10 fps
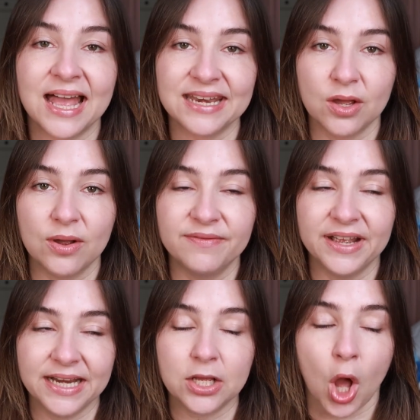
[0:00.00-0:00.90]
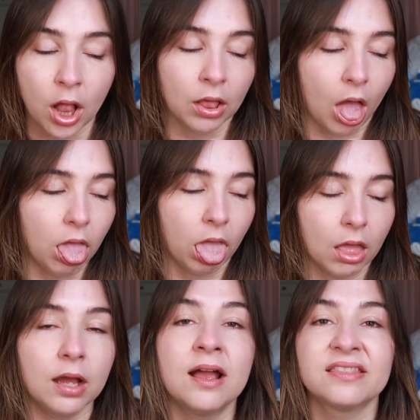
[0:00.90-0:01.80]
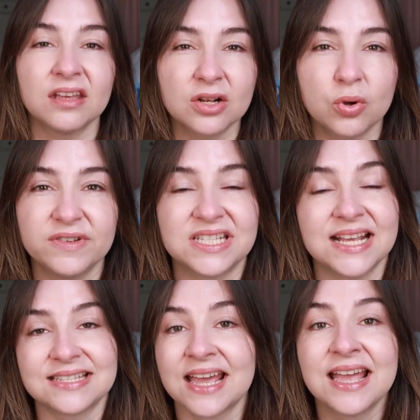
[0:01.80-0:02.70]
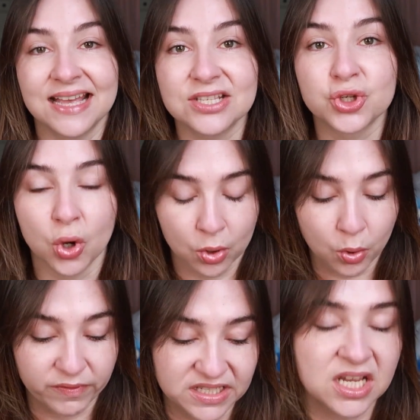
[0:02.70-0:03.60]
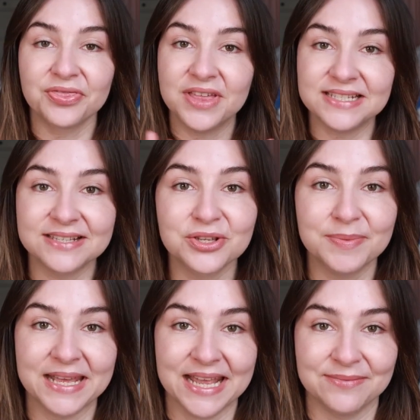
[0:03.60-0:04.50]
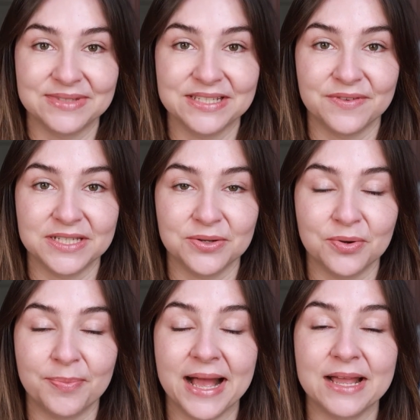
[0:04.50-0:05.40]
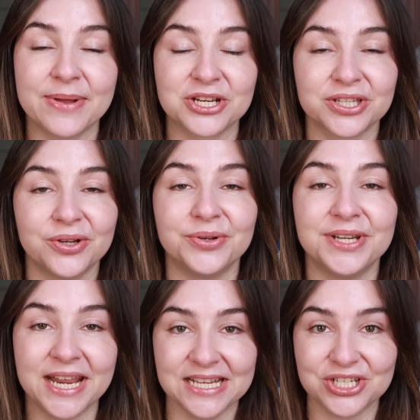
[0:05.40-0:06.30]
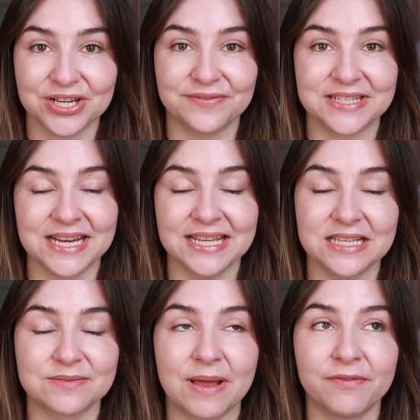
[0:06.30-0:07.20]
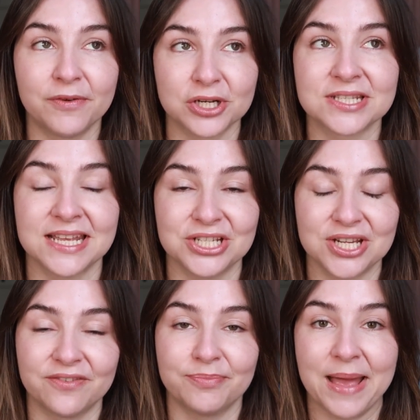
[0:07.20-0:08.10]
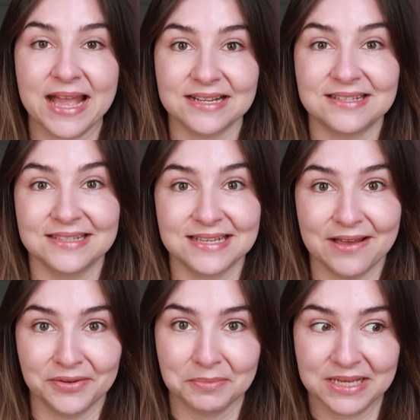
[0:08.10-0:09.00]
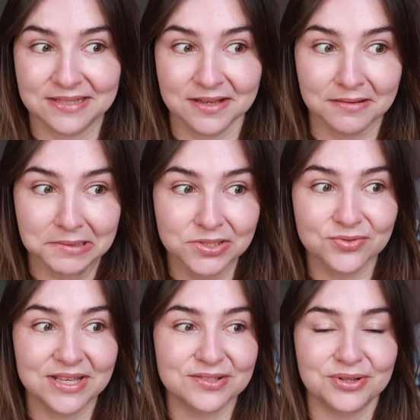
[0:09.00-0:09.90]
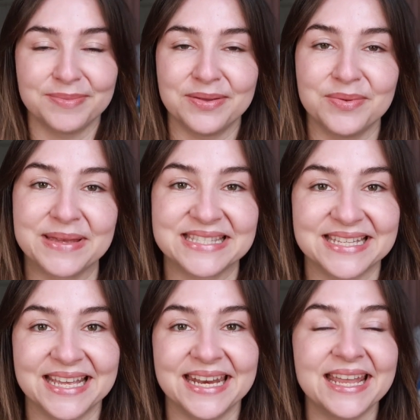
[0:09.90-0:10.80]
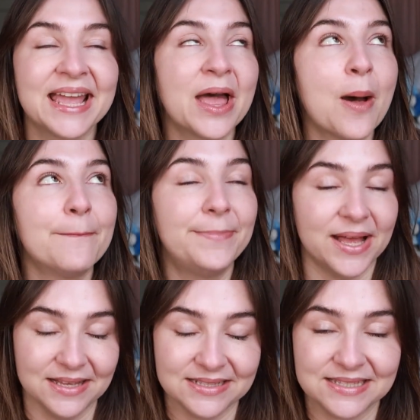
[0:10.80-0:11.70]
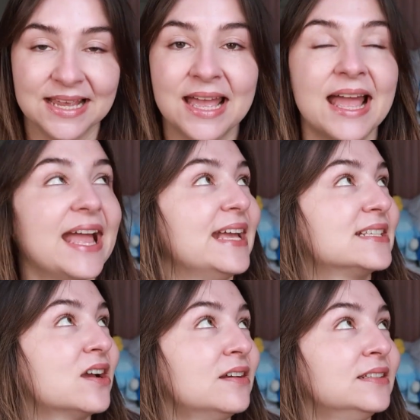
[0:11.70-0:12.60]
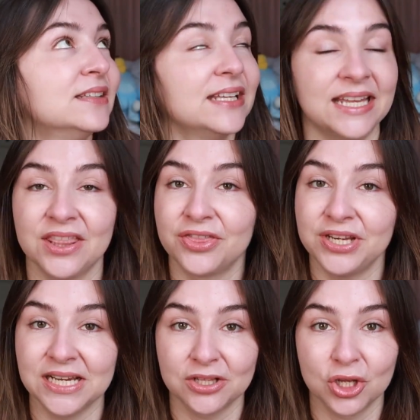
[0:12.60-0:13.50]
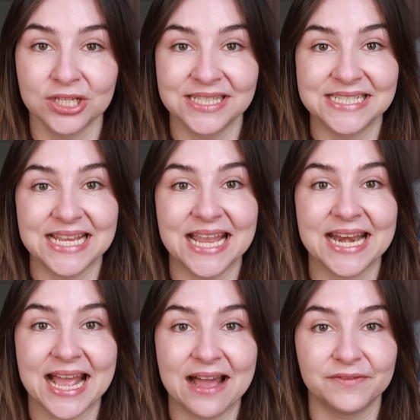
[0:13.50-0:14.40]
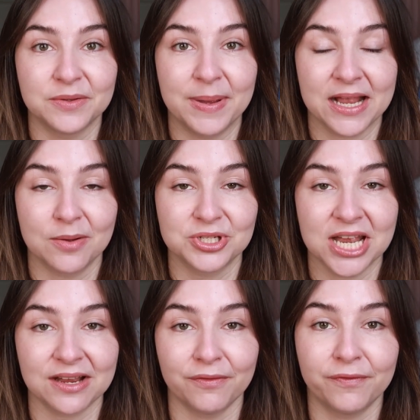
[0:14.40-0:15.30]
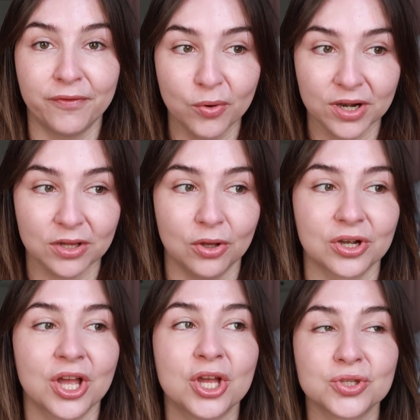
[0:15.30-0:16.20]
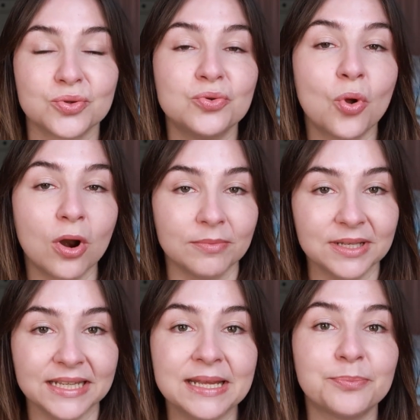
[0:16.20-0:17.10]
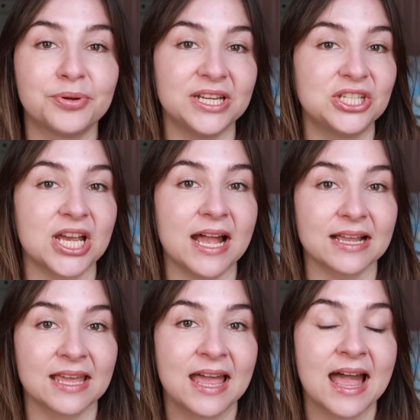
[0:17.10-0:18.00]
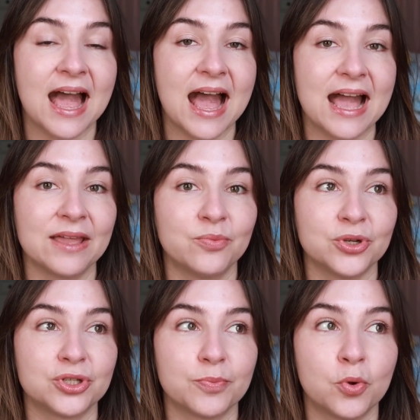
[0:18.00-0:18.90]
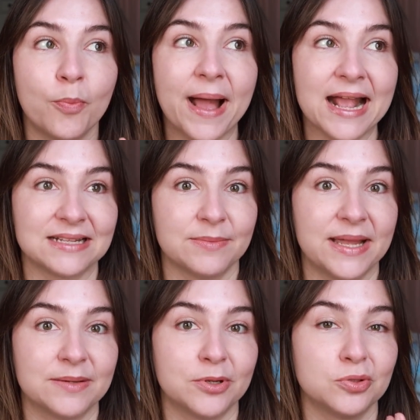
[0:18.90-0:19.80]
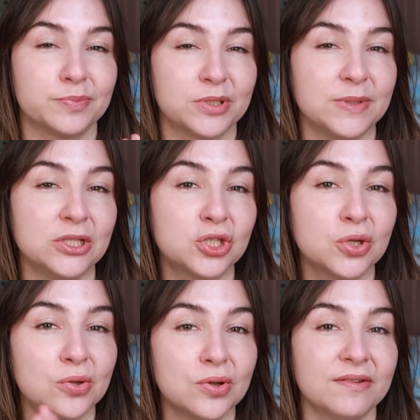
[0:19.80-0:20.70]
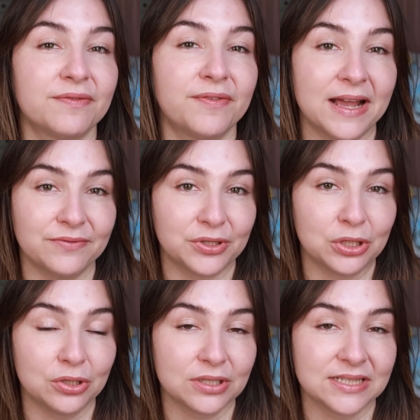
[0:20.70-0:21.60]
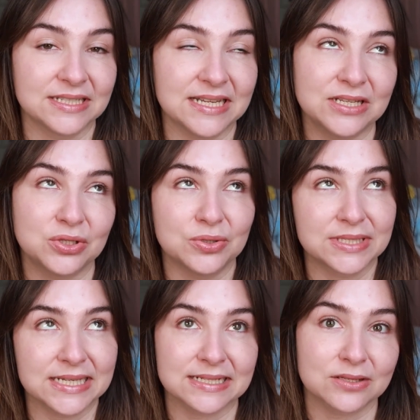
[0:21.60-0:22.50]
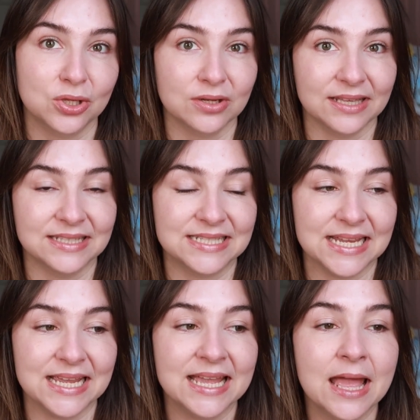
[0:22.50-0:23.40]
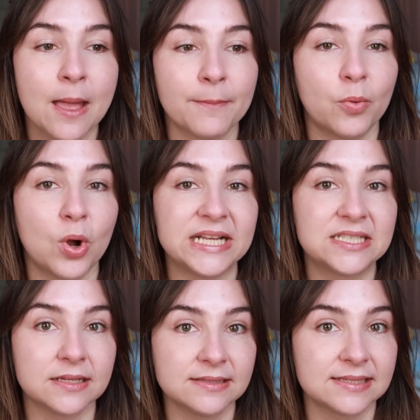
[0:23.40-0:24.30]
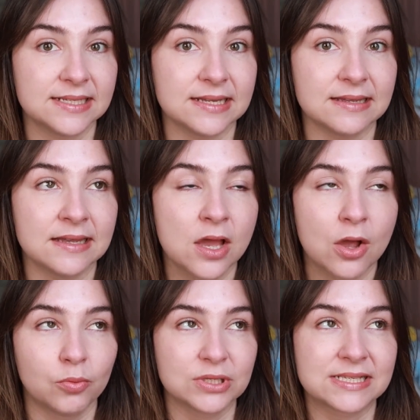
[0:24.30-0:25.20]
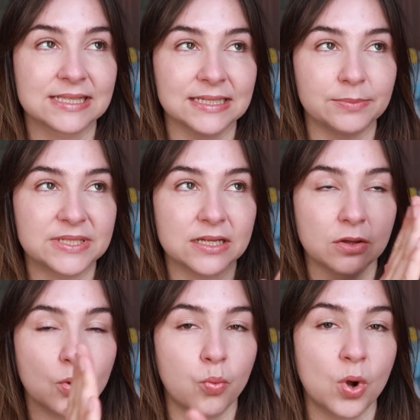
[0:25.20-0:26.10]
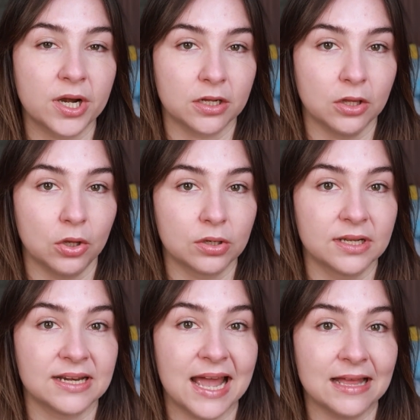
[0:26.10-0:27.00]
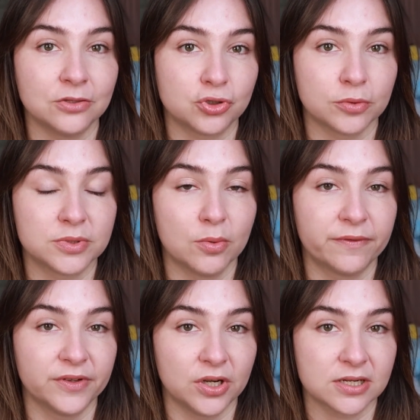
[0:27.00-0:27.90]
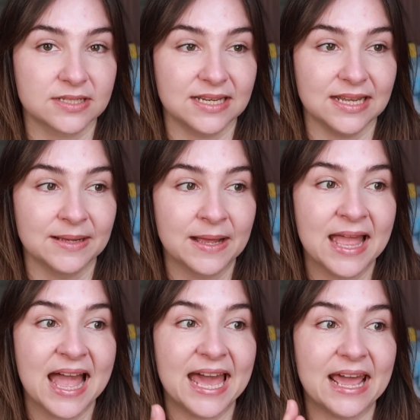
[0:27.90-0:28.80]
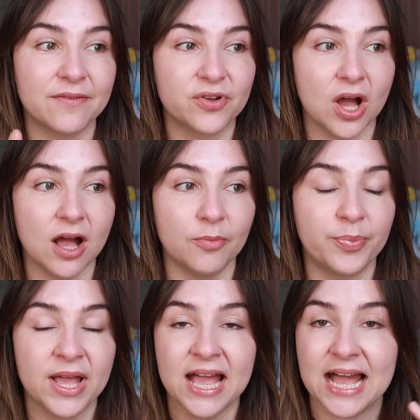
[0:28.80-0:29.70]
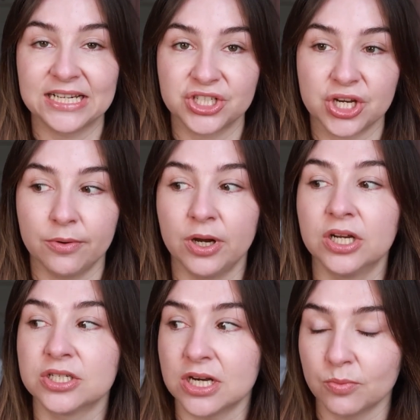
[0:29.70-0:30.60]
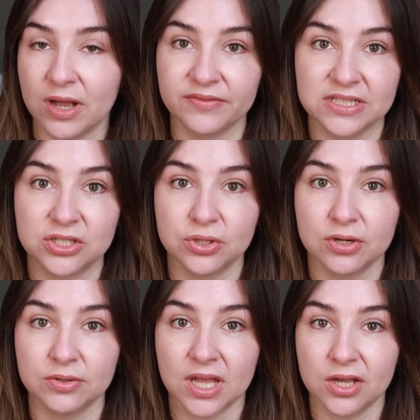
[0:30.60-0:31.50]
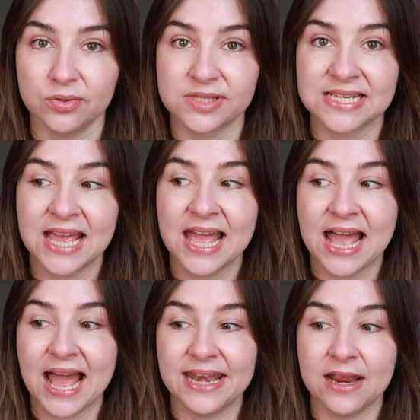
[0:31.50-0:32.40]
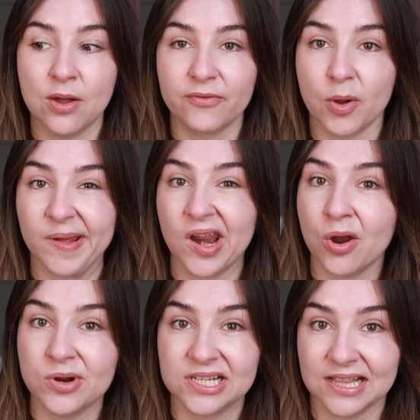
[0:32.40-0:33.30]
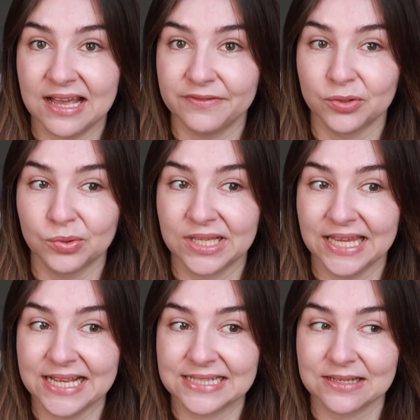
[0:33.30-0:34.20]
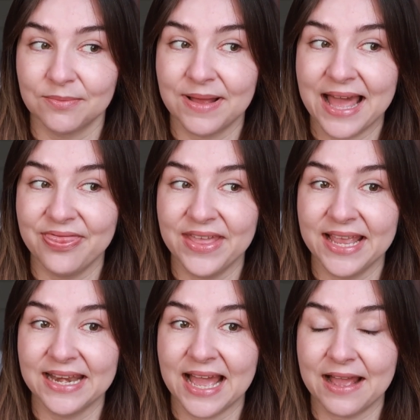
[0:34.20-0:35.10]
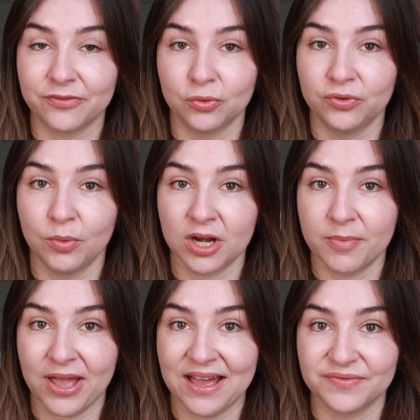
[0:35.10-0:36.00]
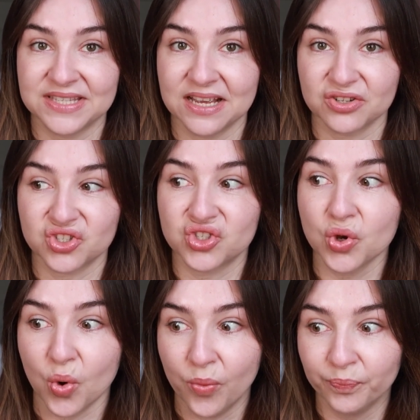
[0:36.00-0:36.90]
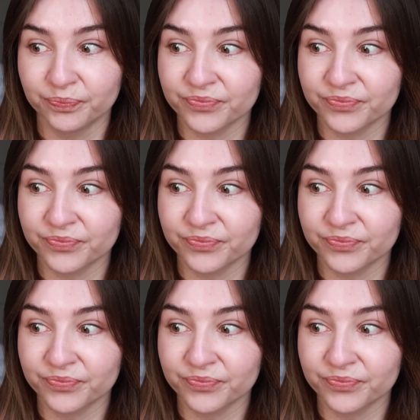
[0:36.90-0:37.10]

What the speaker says: and now I'm very done a COVID test, it's not COVID. This is going to be an empties video, but I am actually on night shift tonight. It's my first night shift back since having my son, so that's going to be a wee bit scary, but it is currently 3 o'clock in the day and I have to pick up Jack at 4 o'clock. So normally, pre-Jack, I would go back to bed about between 2 and 5 o'clock in the day, 2 and 6 o'clock in the day. But what I done today was sleep till 1 o'clock and Alan dropped him off at nursery. And I've got up, had a shower, done what I need to do around the house. And now I've got about an hour till I have to go and collect him, and then I have to go to work about 6:30. So